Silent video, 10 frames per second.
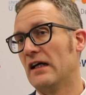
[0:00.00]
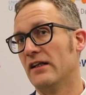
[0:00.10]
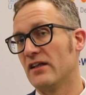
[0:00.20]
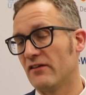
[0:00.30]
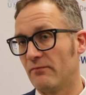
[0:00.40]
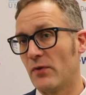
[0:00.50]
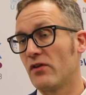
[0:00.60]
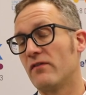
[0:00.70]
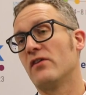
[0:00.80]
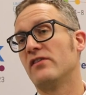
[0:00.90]
And if
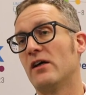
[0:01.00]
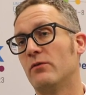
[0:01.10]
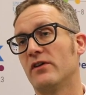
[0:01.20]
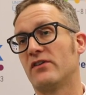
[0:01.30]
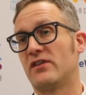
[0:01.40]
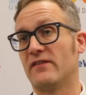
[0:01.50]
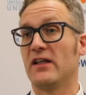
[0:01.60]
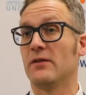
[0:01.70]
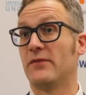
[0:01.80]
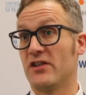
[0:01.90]
both of those networks
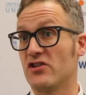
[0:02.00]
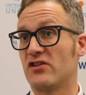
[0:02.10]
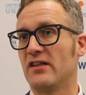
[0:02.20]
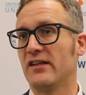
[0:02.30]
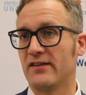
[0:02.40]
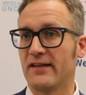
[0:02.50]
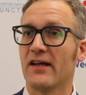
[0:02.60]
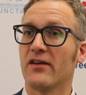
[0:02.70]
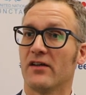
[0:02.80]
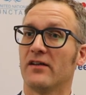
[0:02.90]
develop digitally
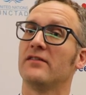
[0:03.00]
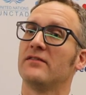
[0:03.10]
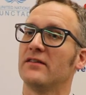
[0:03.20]
together,